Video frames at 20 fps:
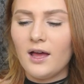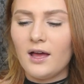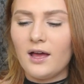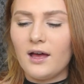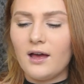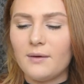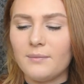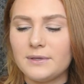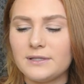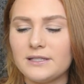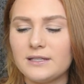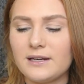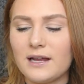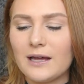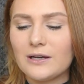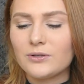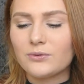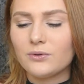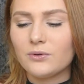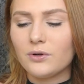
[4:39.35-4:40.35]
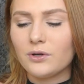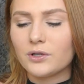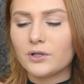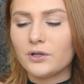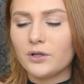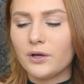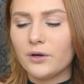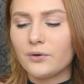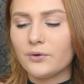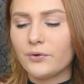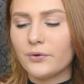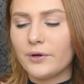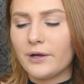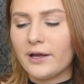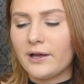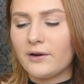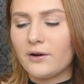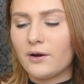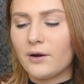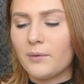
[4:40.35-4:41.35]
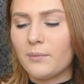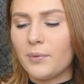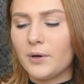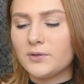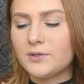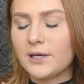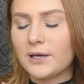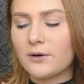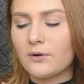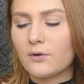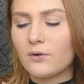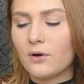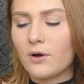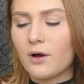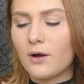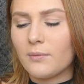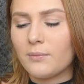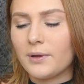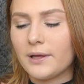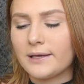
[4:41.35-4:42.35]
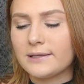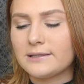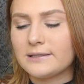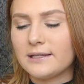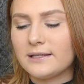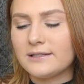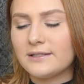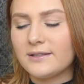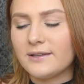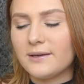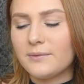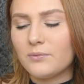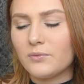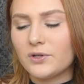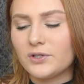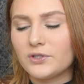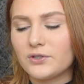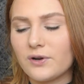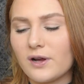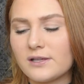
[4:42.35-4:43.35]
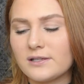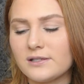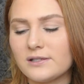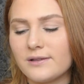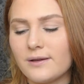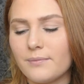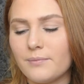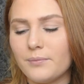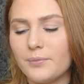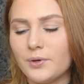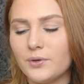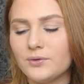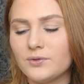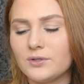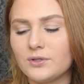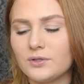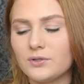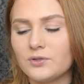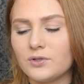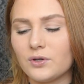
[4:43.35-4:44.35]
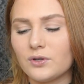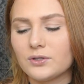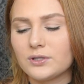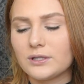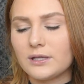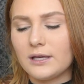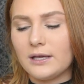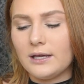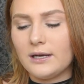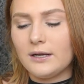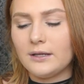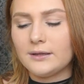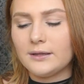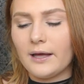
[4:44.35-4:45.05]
It's a natural glow creator, botanical complex, instantly moisturizes and boosts dull skin,